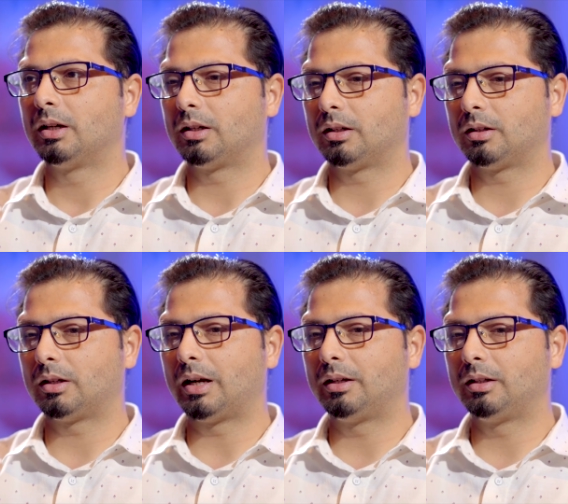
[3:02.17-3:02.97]
uh,
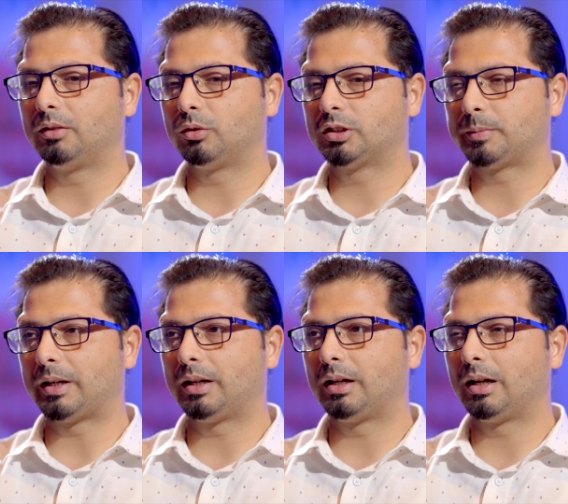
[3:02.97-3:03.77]
ideally would
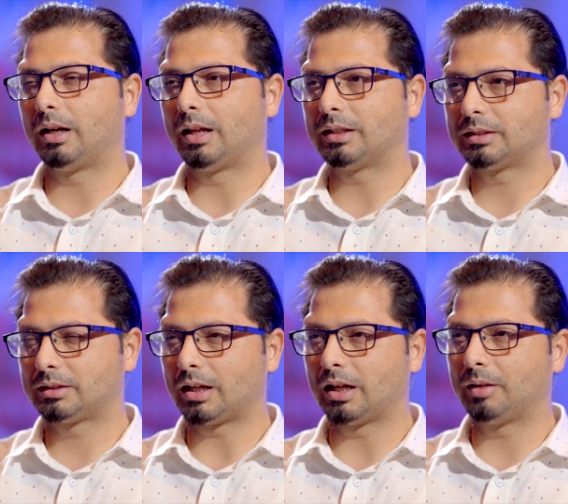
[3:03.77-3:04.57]
spend less
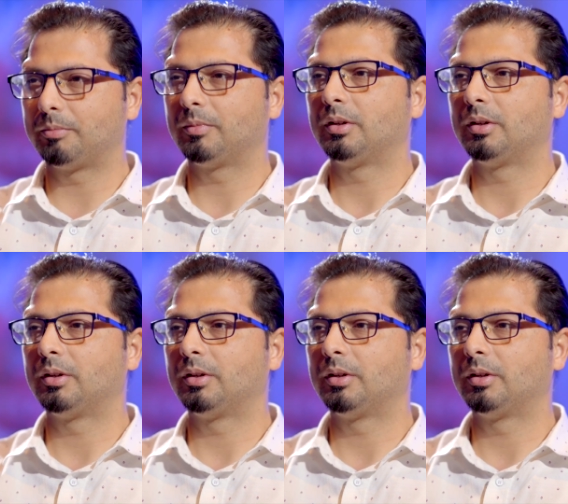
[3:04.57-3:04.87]
time